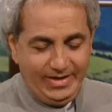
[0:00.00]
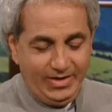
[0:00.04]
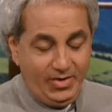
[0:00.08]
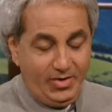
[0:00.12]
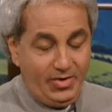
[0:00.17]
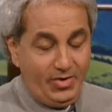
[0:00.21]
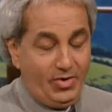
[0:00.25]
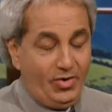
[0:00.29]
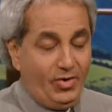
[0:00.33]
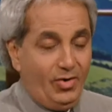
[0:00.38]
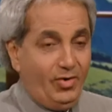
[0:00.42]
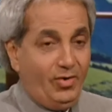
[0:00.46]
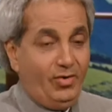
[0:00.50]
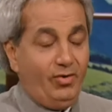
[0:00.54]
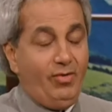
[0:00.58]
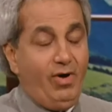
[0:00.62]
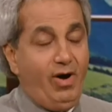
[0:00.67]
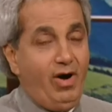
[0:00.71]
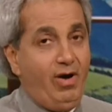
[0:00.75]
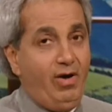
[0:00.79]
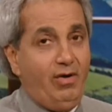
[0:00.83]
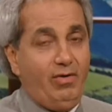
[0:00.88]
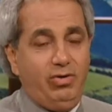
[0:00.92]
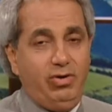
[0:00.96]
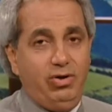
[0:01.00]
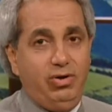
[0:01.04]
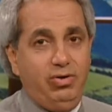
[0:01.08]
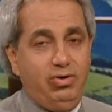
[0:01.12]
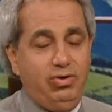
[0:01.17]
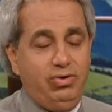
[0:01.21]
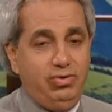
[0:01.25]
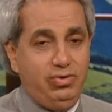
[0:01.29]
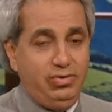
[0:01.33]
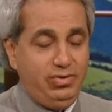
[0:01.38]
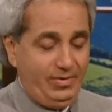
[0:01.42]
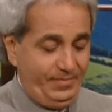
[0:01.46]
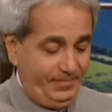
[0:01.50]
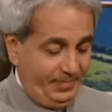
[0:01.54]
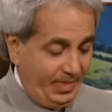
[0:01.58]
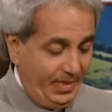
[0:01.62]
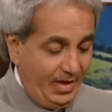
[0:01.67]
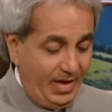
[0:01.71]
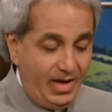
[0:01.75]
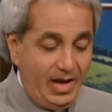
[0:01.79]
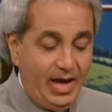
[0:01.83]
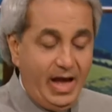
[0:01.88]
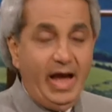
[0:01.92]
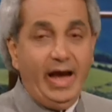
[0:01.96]
Thank you, Jesus. Whoa.
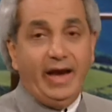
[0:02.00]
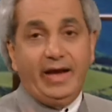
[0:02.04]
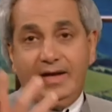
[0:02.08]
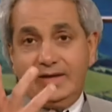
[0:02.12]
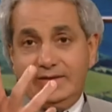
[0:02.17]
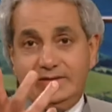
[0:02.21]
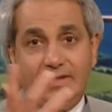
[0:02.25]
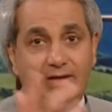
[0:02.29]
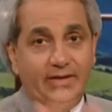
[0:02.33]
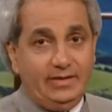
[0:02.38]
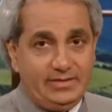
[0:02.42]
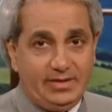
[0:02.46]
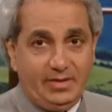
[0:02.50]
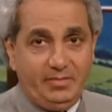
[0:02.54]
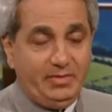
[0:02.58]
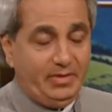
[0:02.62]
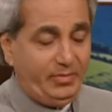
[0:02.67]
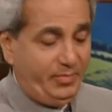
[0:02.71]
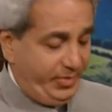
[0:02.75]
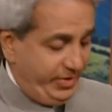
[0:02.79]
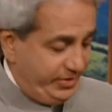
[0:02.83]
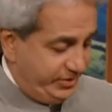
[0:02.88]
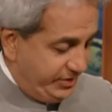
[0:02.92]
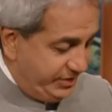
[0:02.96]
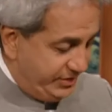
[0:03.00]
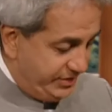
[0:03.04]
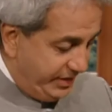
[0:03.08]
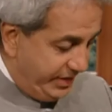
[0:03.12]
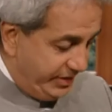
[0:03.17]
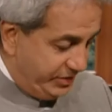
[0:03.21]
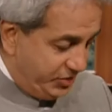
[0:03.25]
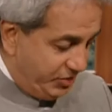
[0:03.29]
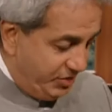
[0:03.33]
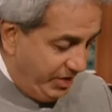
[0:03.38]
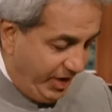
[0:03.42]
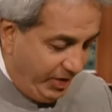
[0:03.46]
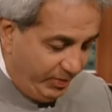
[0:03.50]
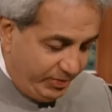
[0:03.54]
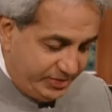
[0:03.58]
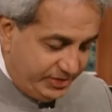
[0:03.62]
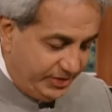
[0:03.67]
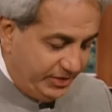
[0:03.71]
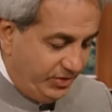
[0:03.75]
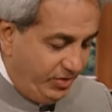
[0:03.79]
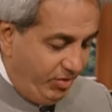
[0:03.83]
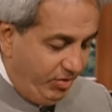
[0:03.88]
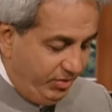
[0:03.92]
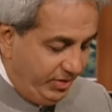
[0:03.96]
Thank you. I got to tell you something, precious saints. You know, I was
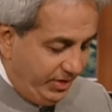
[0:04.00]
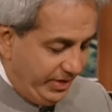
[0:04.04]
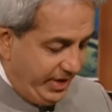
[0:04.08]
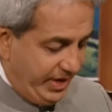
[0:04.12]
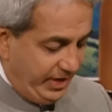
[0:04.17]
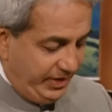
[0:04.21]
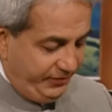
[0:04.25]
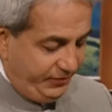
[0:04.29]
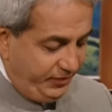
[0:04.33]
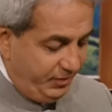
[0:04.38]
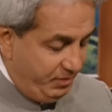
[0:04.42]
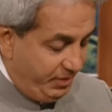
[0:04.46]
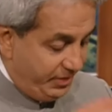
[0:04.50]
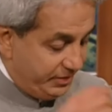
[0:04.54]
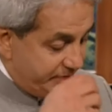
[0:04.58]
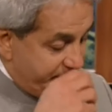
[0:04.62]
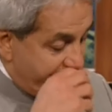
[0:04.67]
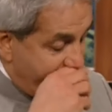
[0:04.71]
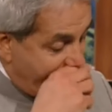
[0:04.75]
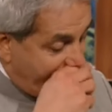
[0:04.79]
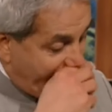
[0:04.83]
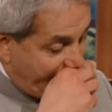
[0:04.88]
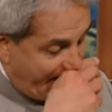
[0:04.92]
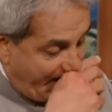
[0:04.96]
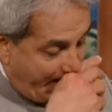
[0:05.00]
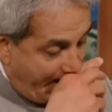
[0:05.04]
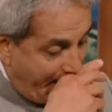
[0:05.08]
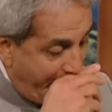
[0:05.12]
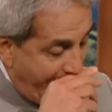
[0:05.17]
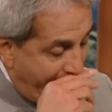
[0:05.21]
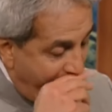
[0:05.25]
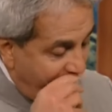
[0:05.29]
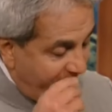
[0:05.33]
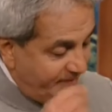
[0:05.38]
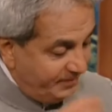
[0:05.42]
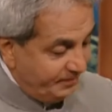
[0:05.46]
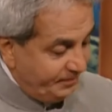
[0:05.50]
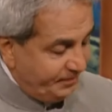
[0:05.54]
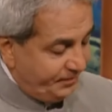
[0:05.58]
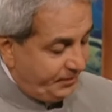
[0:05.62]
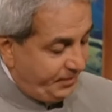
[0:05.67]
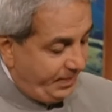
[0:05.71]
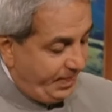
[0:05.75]
in the Holy Land a few months back. Yes, Jesus.